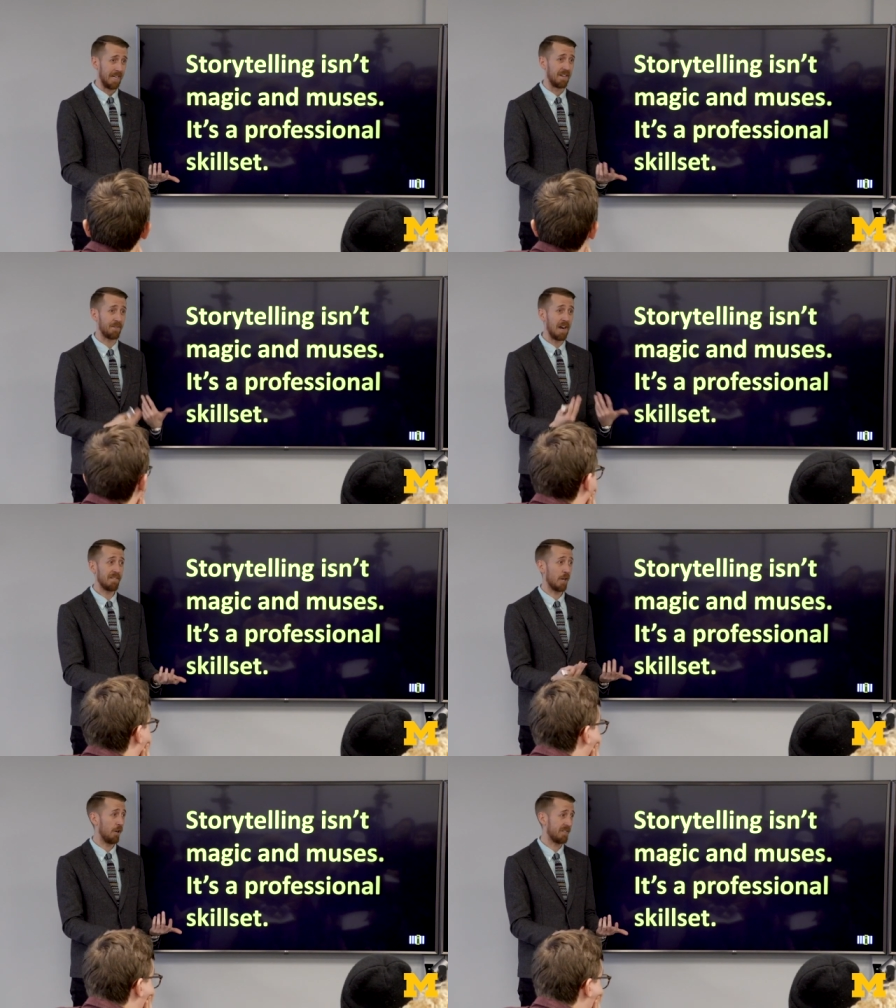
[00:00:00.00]
And if you're
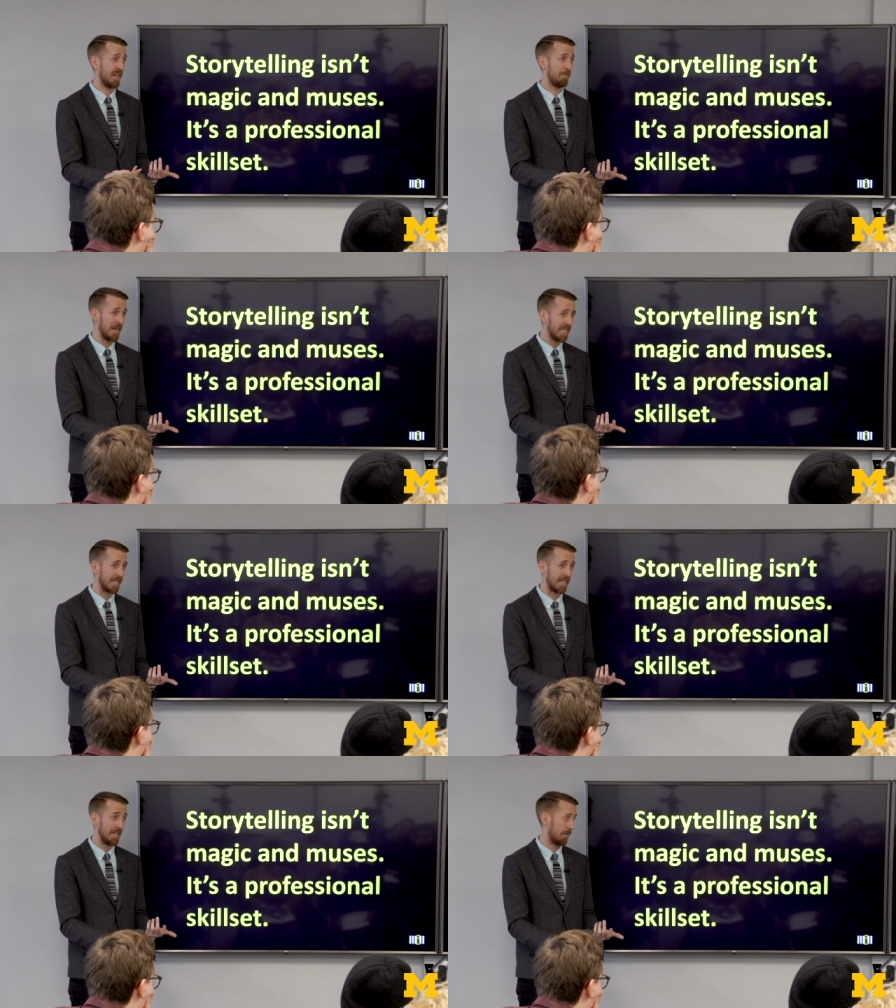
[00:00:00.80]
having a hard time
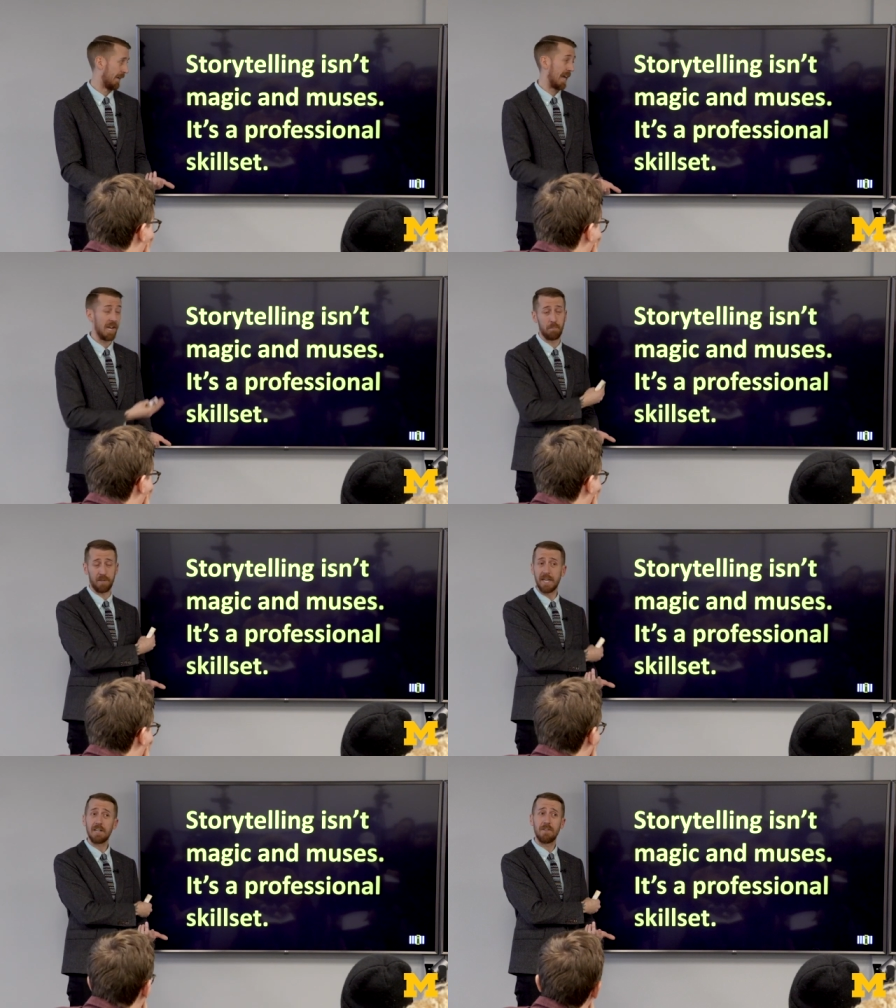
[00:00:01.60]
making it, and I had
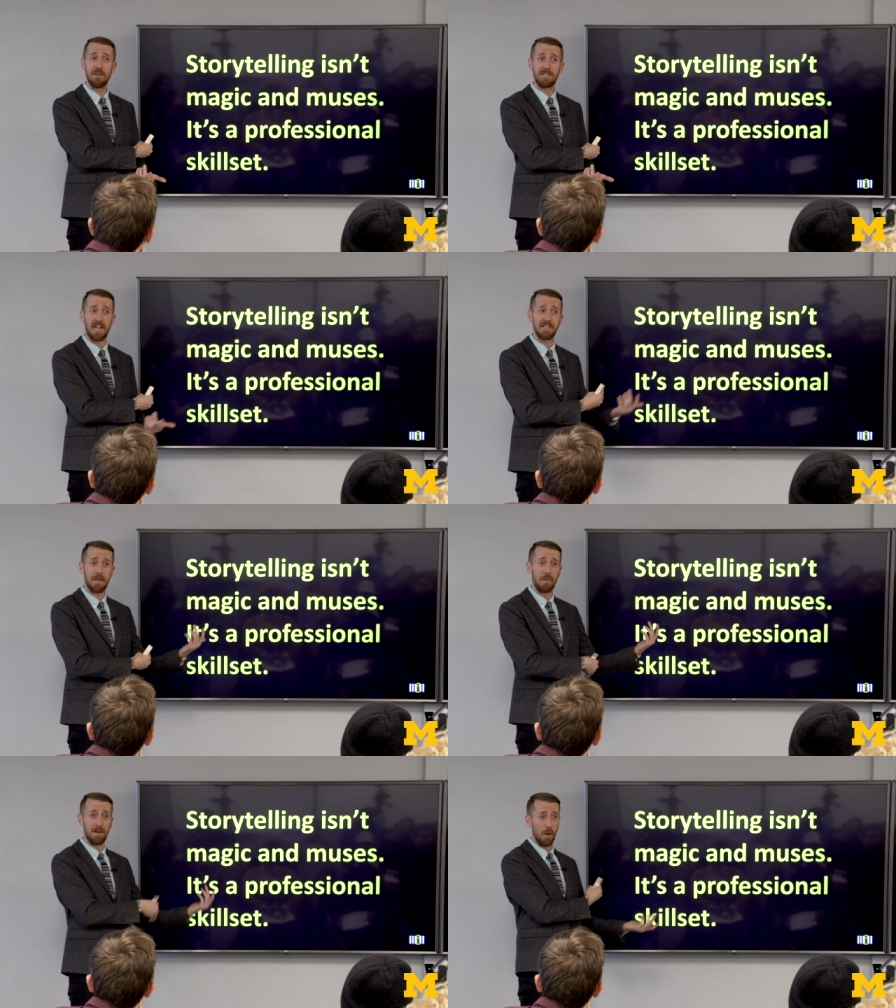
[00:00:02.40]
plenty of those as
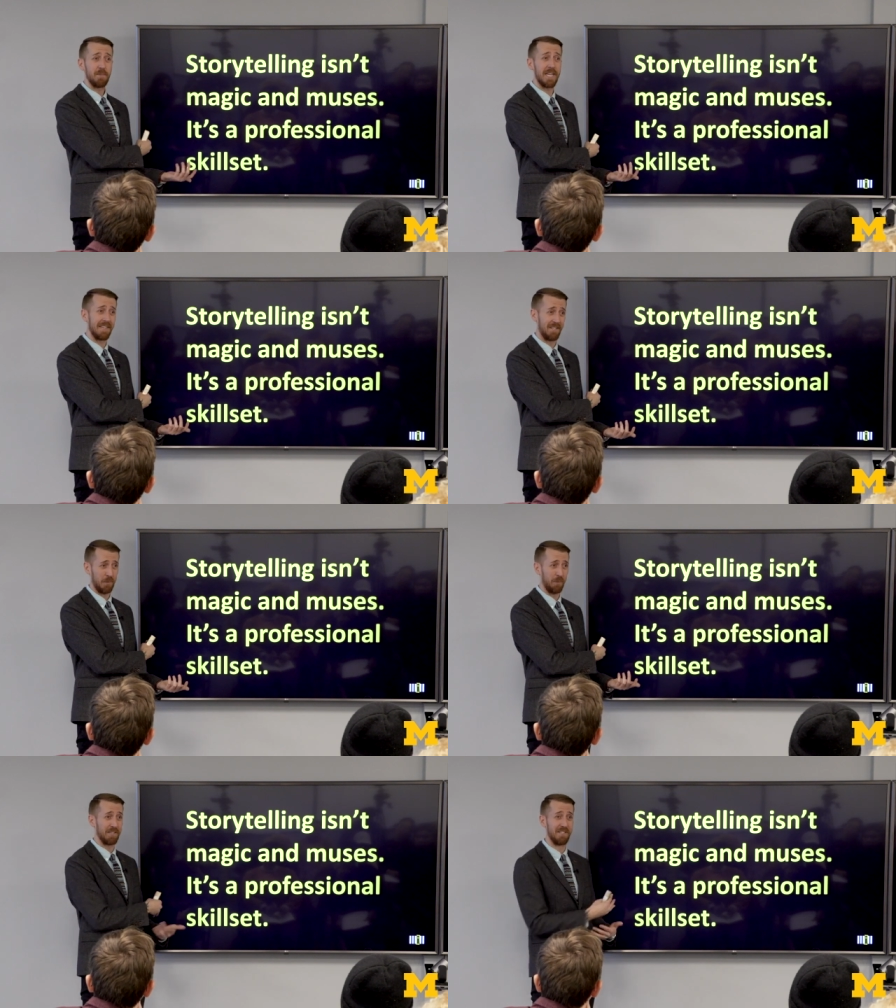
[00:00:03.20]
I'm updating
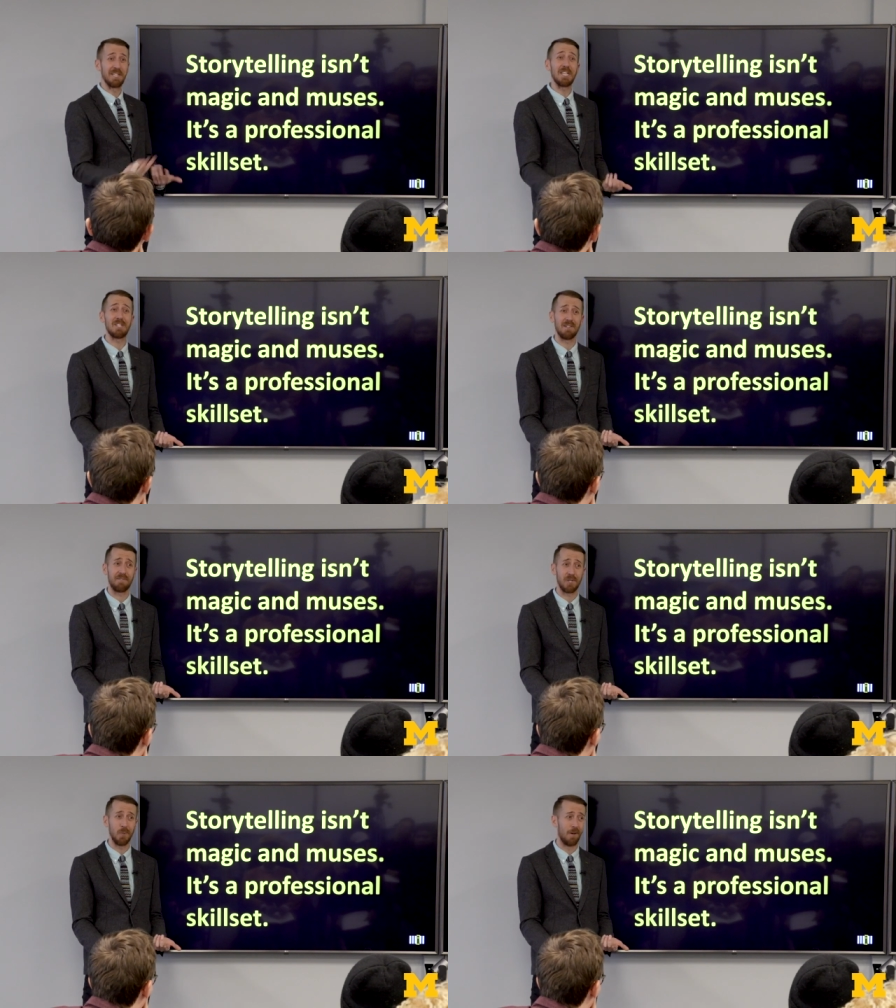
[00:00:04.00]
this presentation
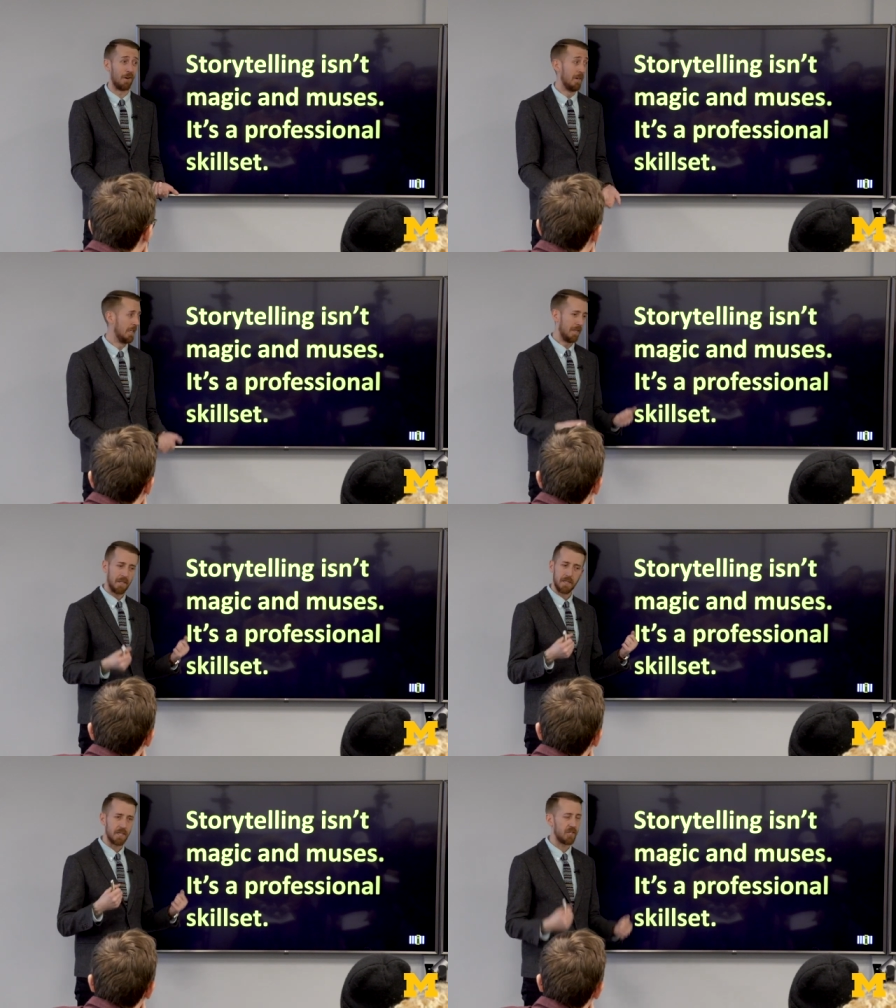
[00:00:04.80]
for you all,
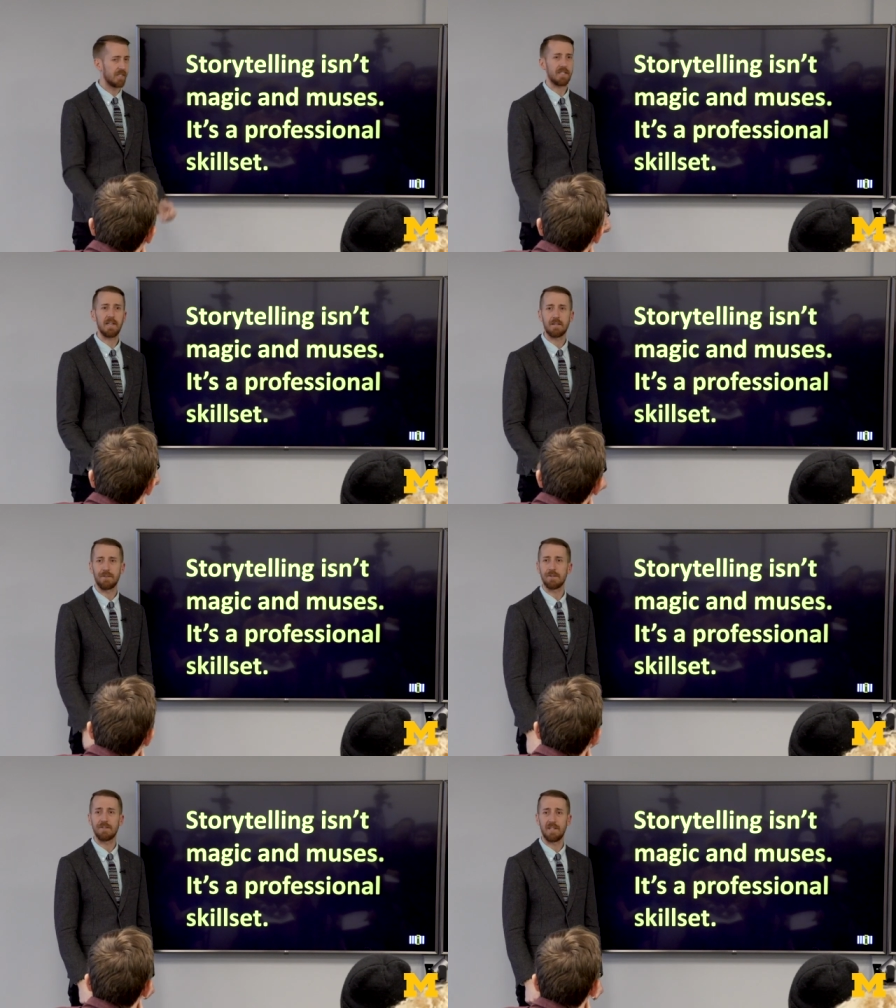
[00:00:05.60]
you just gotta
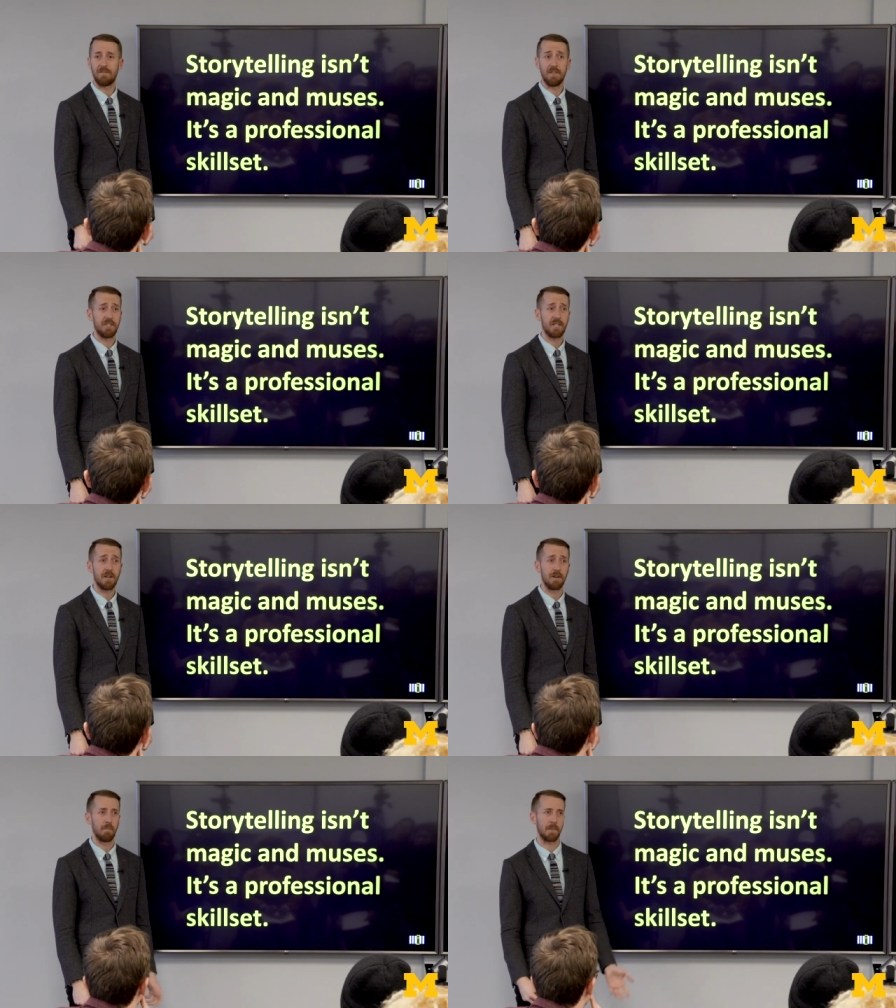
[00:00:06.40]
glue yourself in the
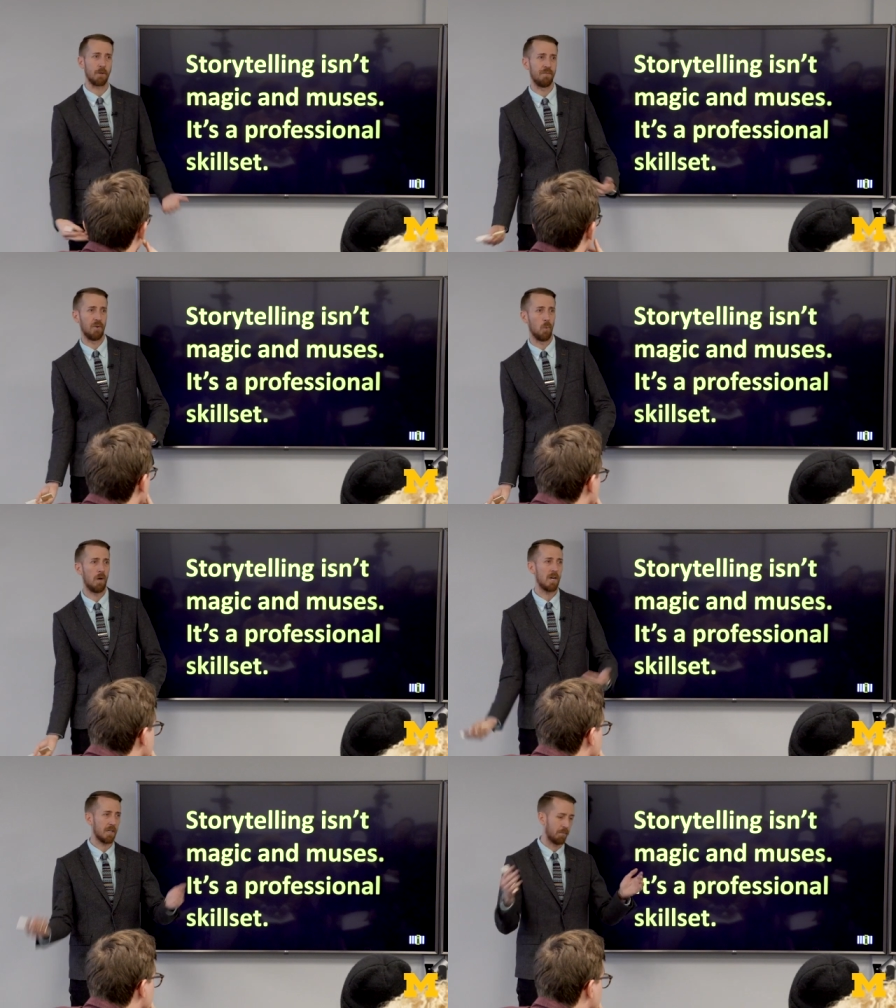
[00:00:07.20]
chair. Maybe go for a
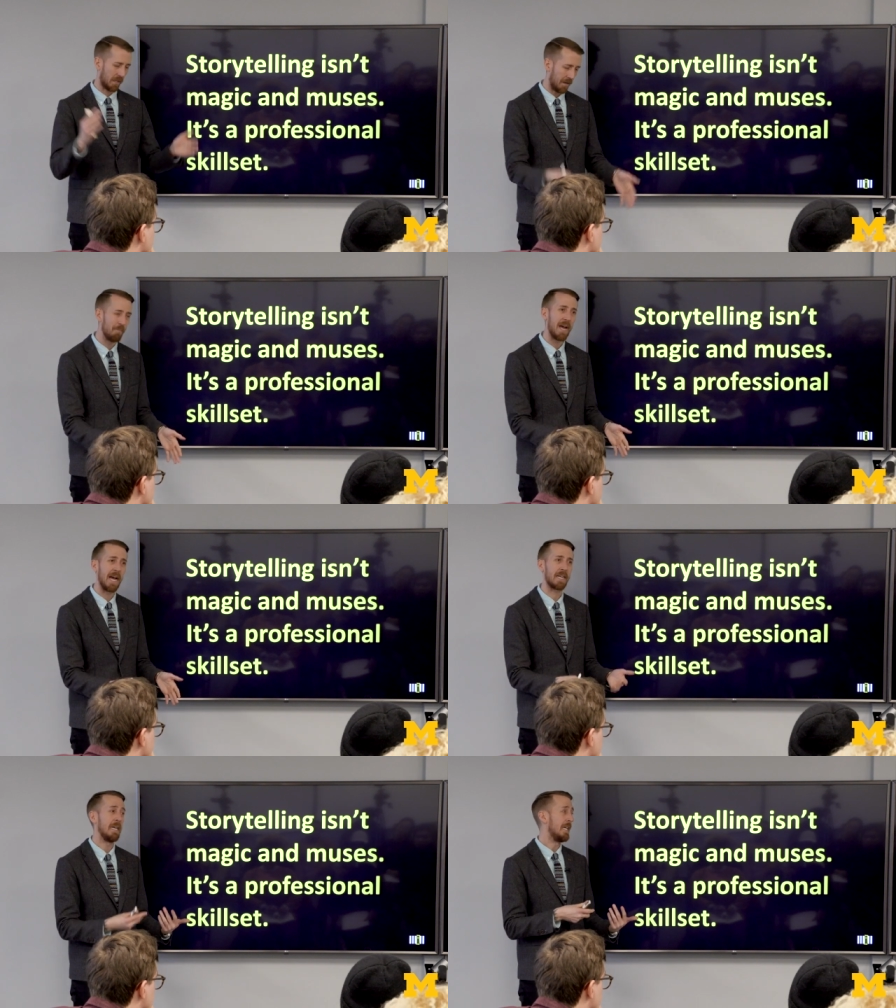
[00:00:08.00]
walk, but come
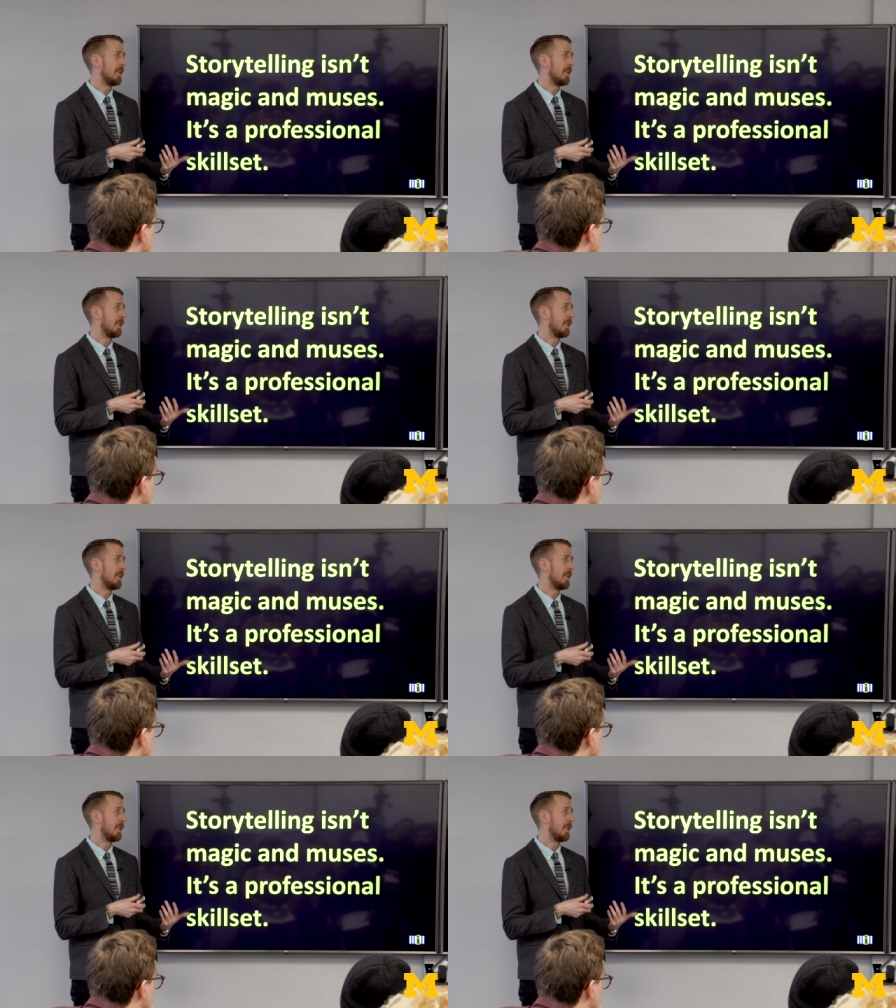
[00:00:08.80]
back.